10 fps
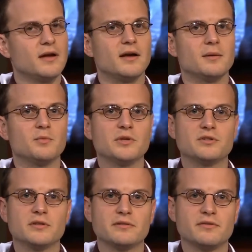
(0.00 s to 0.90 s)
I'm
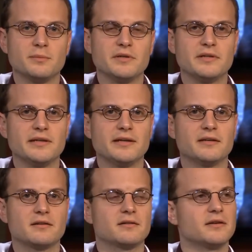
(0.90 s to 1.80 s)
originally from
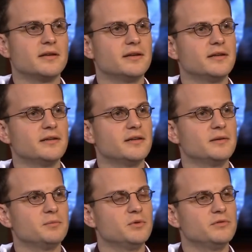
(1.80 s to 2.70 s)
Indiana and
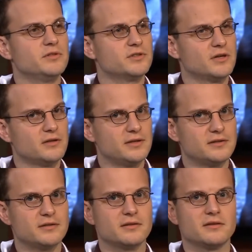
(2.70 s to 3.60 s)
moved to Charlotte